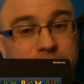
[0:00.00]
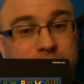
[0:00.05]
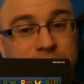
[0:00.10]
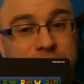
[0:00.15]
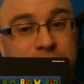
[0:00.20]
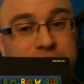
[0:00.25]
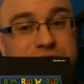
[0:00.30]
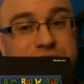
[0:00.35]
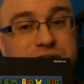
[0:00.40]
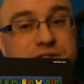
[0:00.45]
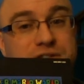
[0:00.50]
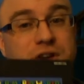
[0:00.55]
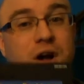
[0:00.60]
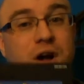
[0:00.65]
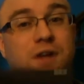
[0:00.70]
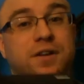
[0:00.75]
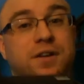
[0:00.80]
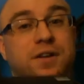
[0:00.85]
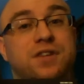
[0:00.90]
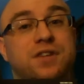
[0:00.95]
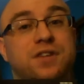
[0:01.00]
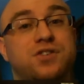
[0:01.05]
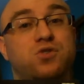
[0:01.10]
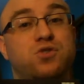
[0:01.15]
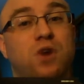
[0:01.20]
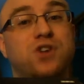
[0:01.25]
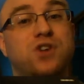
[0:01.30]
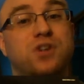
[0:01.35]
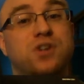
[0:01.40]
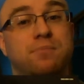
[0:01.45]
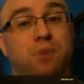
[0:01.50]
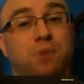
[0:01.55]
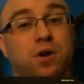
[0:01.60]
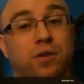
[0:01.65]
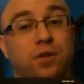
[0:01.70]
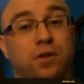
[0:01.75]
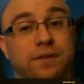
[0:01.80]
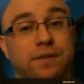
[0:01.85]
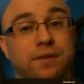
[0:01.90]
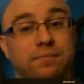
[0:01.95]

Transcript: This is called an instruction booklet.